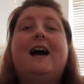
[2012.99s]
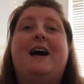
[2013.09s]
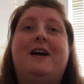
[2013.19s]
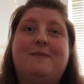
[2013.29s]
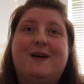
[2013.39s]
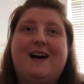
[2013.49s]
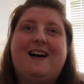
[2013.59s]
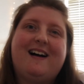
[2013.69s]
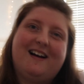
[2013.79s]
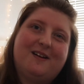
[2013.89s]
I
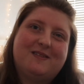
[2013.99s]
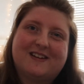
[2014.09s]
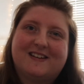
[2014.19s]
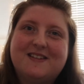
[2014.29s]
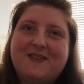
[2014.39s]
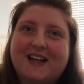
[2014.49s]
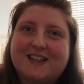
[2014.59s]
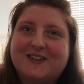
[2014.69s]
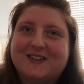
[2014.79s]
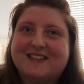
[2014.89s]
hope you guys have had
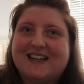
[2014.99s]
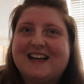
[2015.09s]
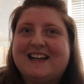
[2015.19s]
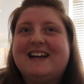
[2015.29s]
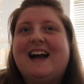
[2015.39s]
a good day,